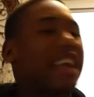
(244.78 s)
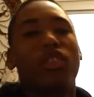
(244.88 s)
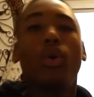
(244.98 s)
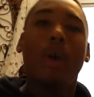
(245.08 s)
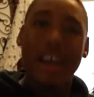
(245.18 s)
Like
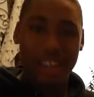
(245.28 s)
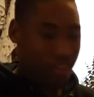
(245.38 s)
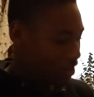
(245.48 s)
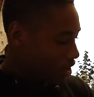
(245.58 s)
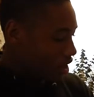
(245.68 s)
two hundred?
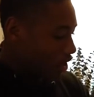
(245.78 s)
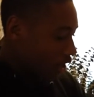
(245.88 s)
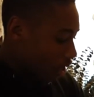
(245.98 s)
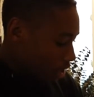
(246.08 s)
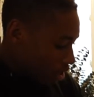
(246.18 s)

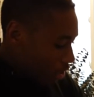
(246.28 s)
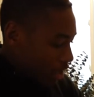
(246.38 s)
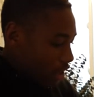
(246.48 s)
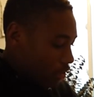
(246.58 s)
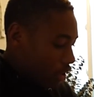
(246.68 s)
two hundred. Look
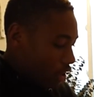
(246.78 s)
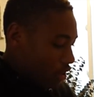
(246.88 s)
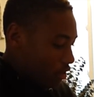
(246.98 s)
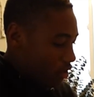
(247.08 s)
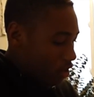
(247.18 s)
at this. Look at this.